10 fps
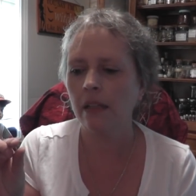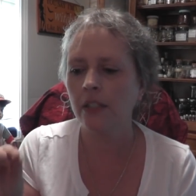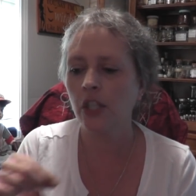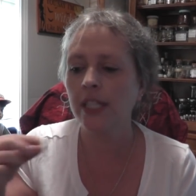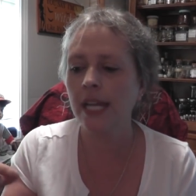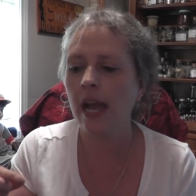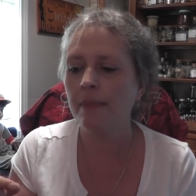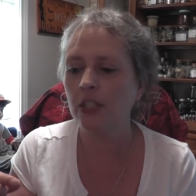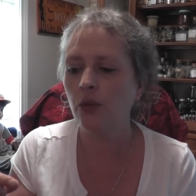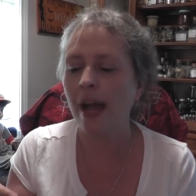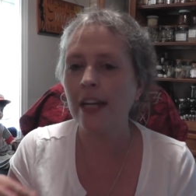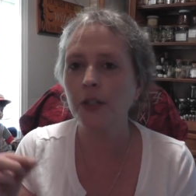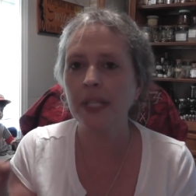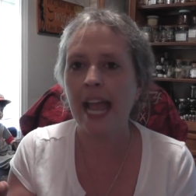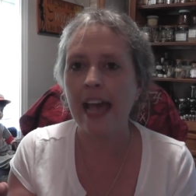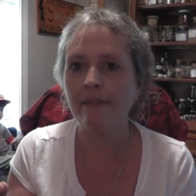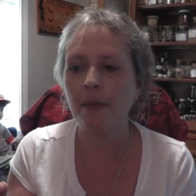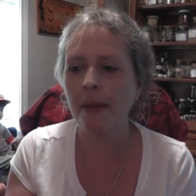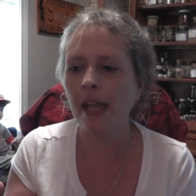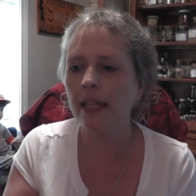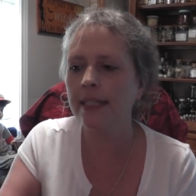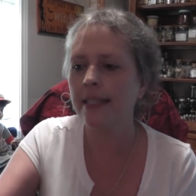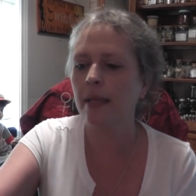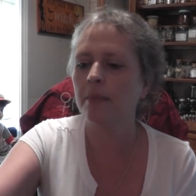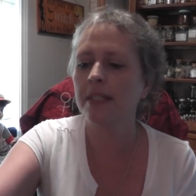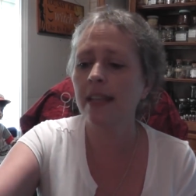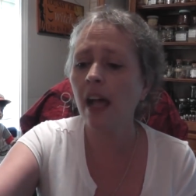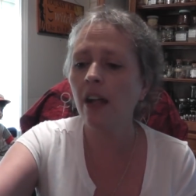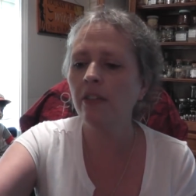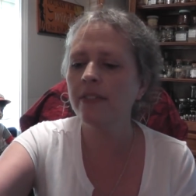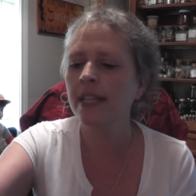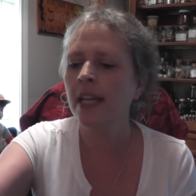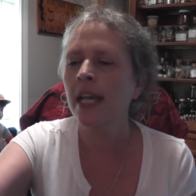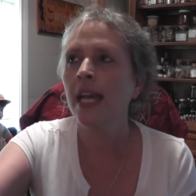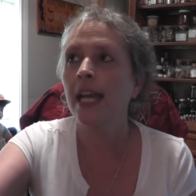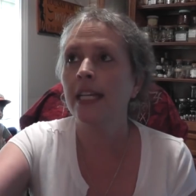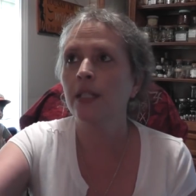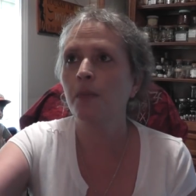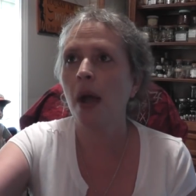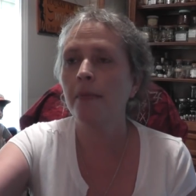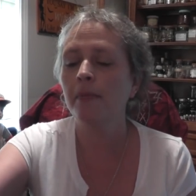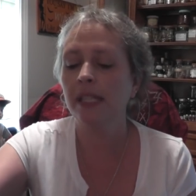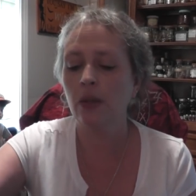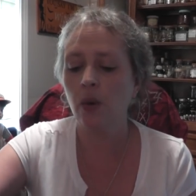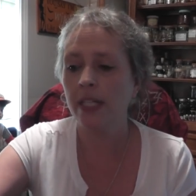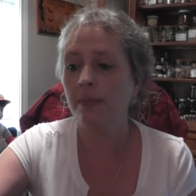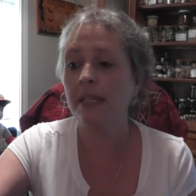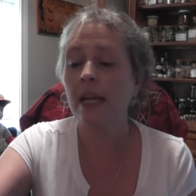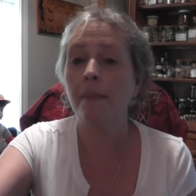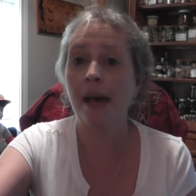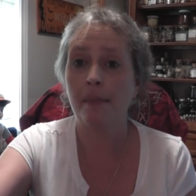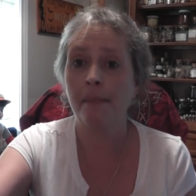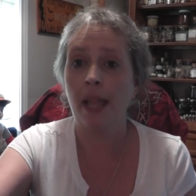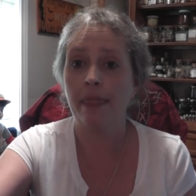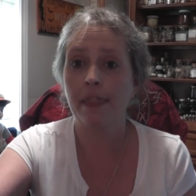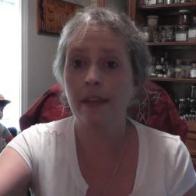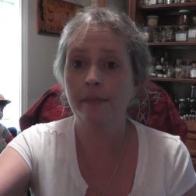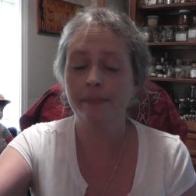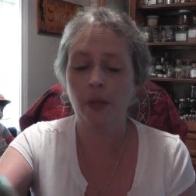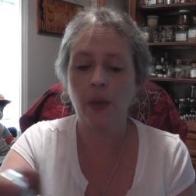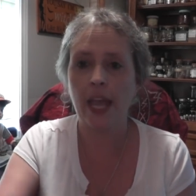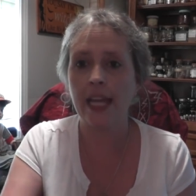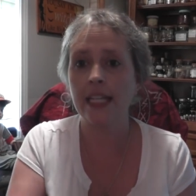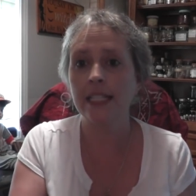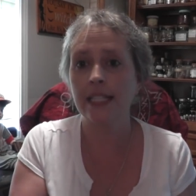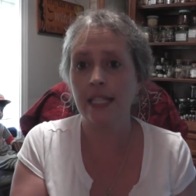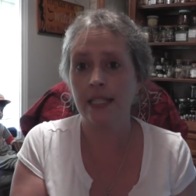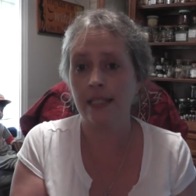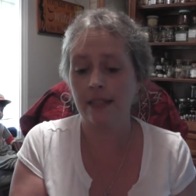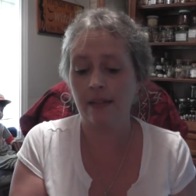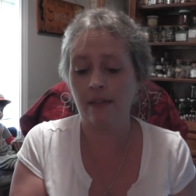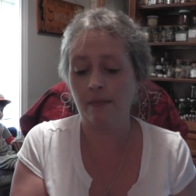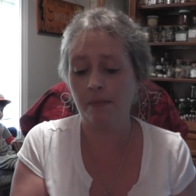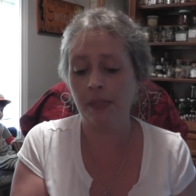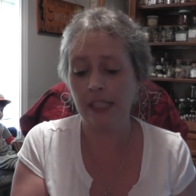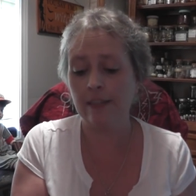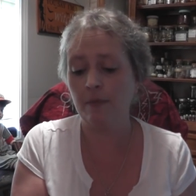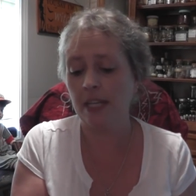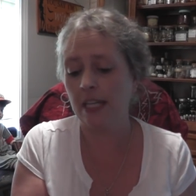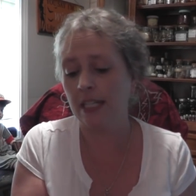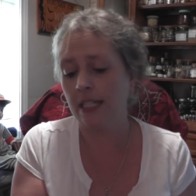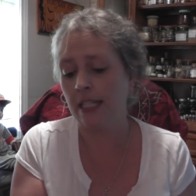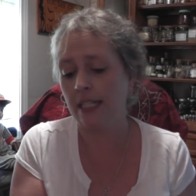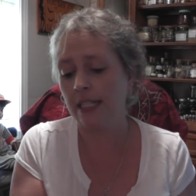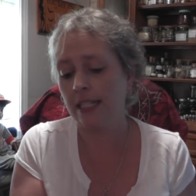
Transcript: the time that you actually have the pellets themselves is probably going to be about a month. Okay, it's believe me, it